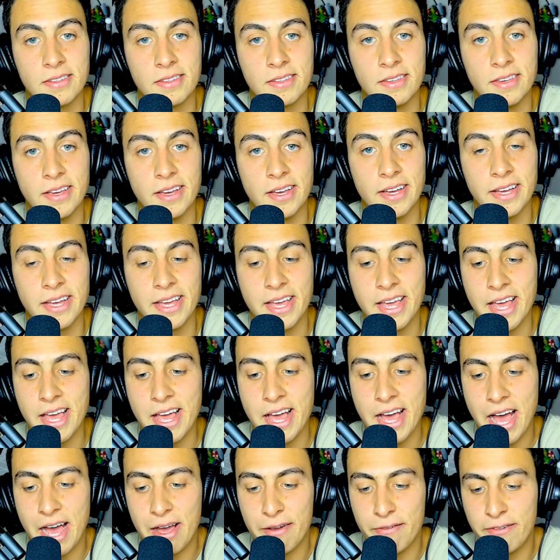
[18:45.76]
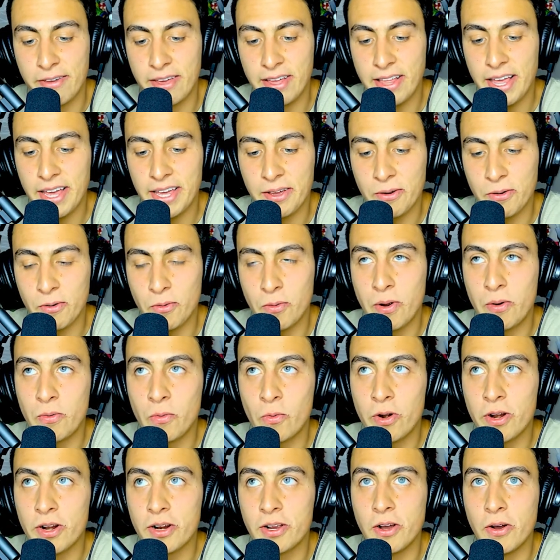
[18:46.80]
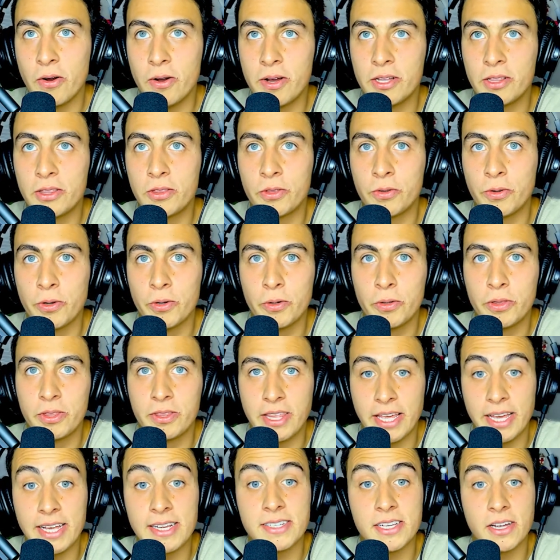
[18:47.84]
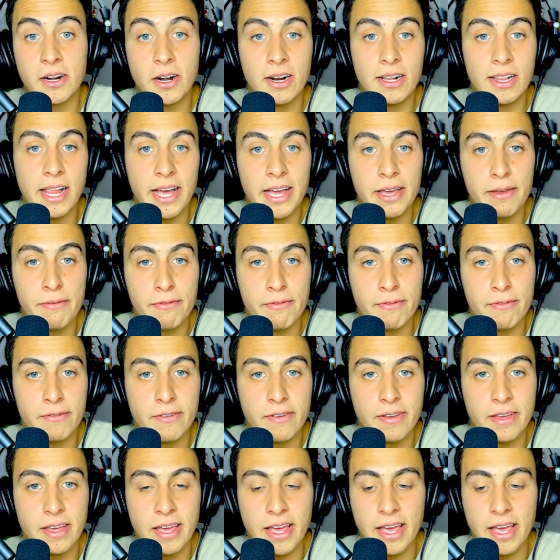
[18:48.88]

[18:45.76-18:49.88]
Yeah, I feel like when we're going through things in our life,